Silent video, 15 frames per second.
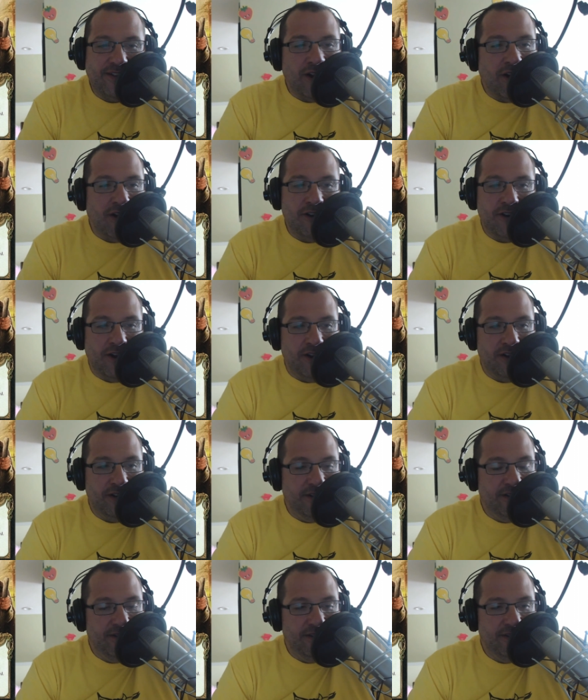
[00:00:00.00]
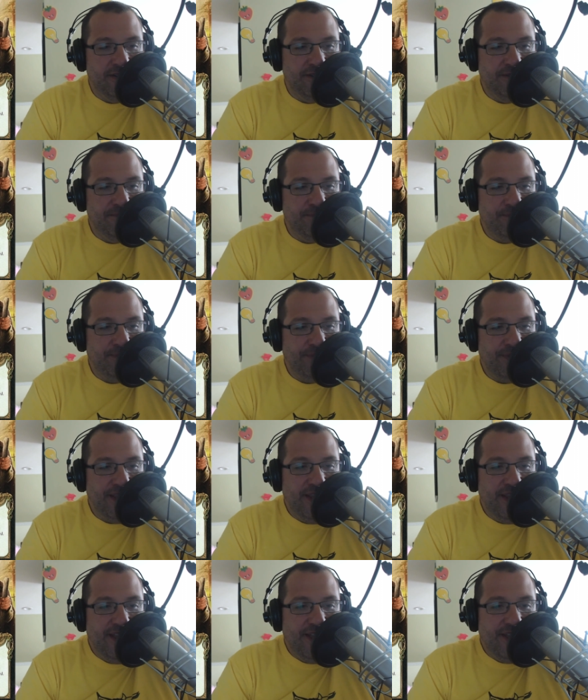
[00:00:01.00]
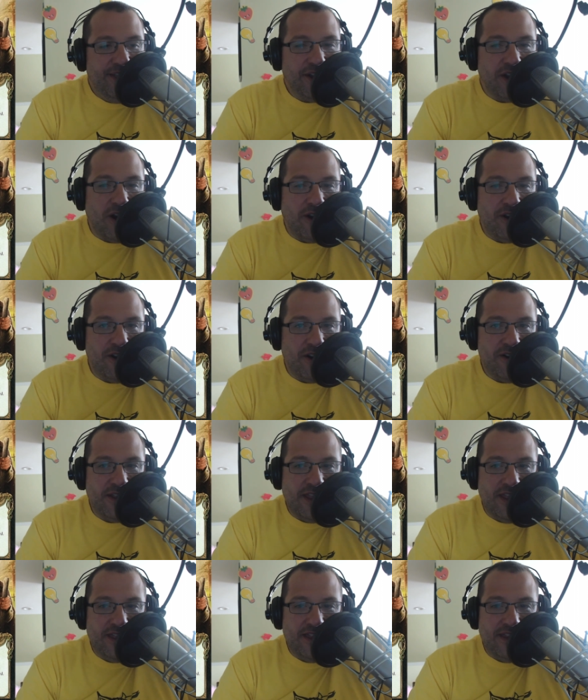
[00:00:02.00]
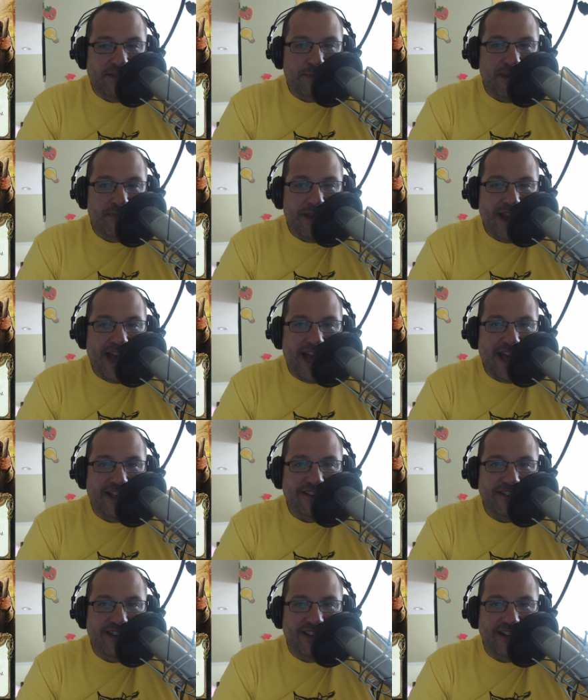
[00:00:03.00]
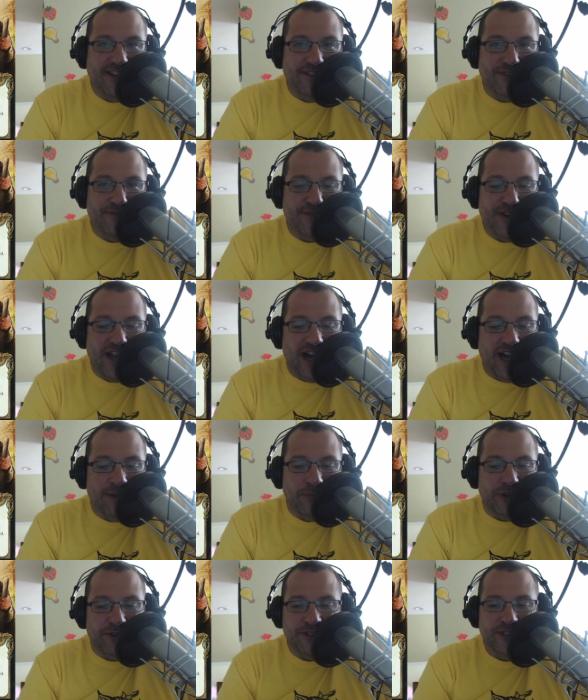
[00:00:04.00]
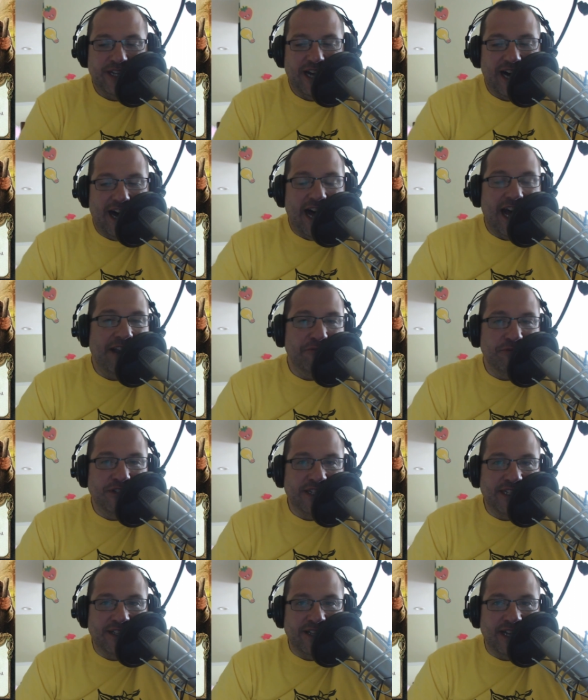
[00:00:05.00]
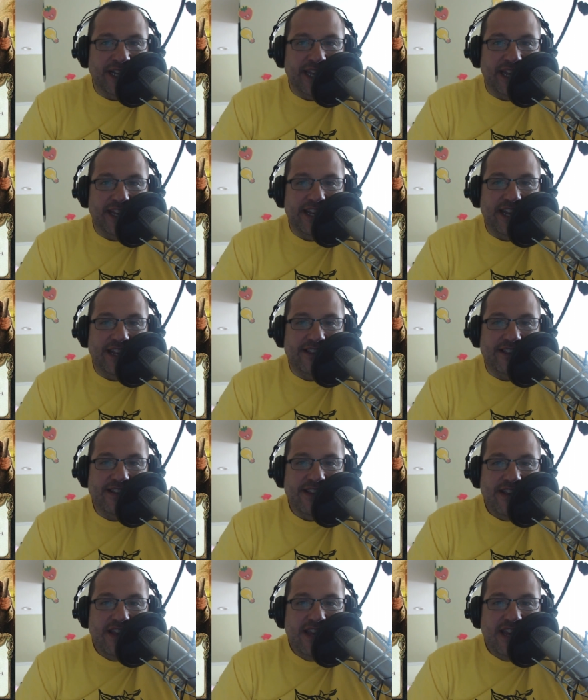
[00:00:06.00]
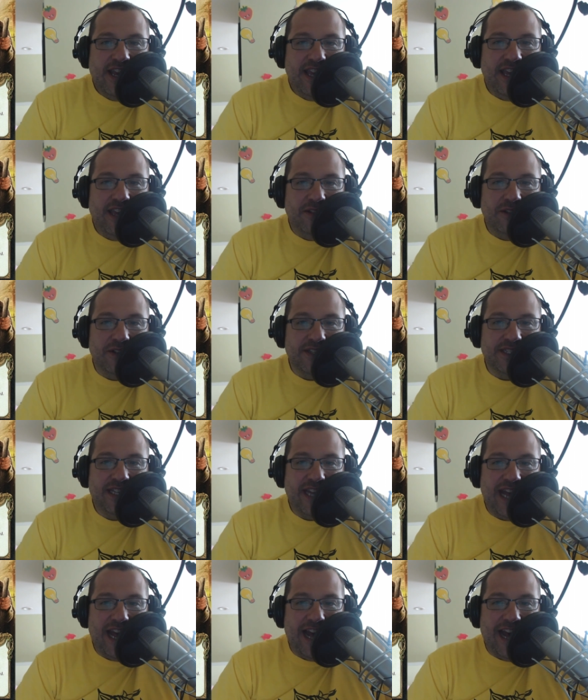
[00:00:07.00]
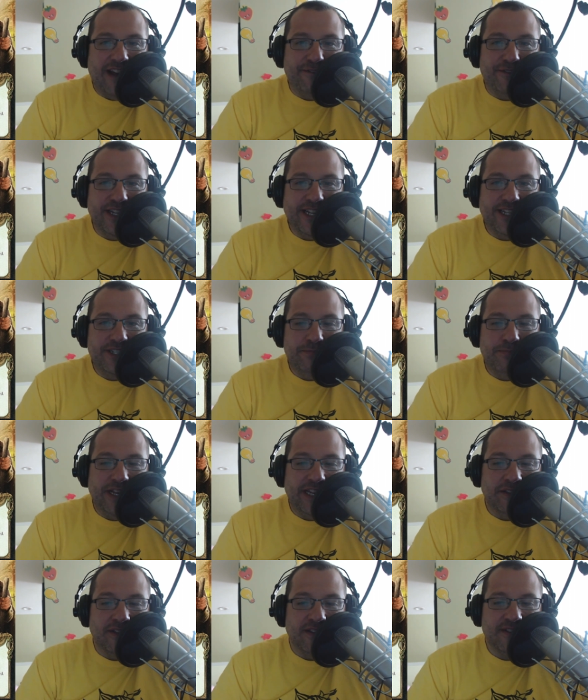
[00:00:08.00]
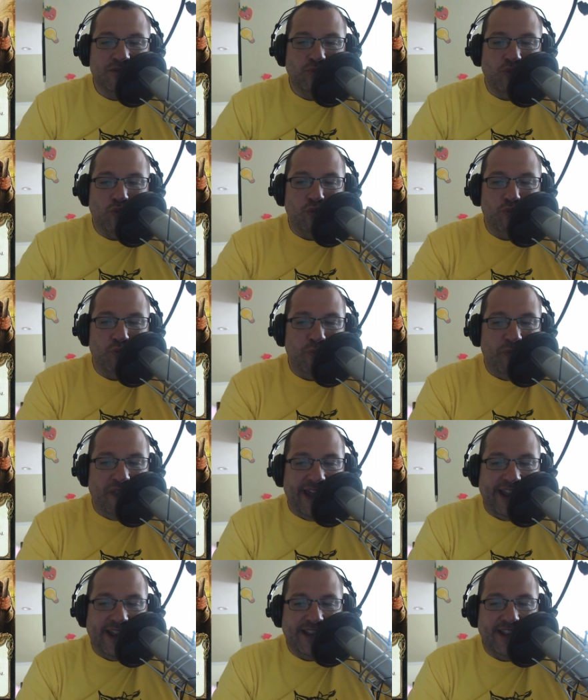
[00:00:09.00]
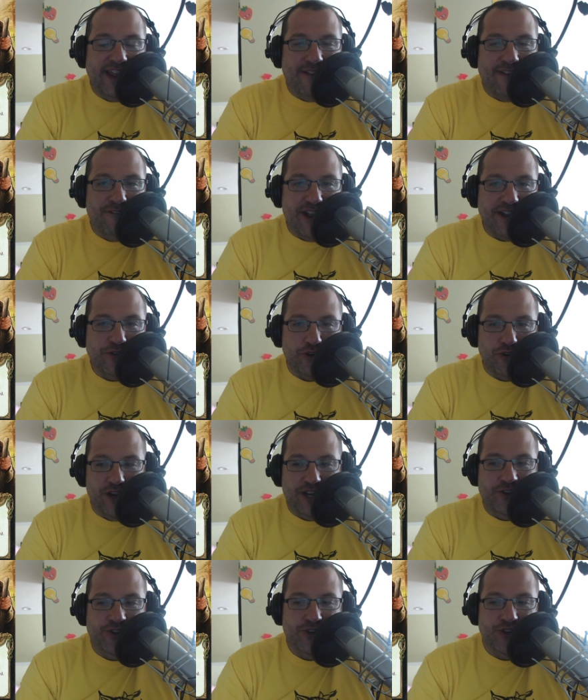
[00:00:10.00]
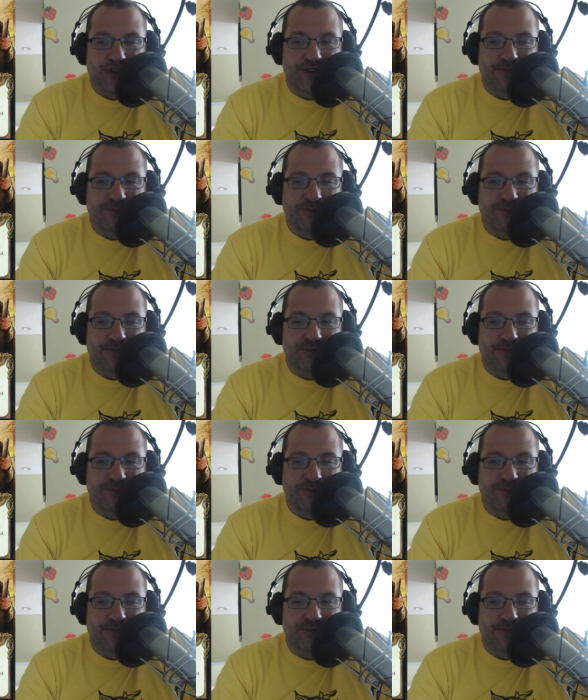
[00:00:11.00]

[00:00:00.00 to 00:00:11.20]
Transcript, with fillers: card art the card art that this Pippin has is phenomenal. I really like it. It he looks halflingish, but he looks like adventurish.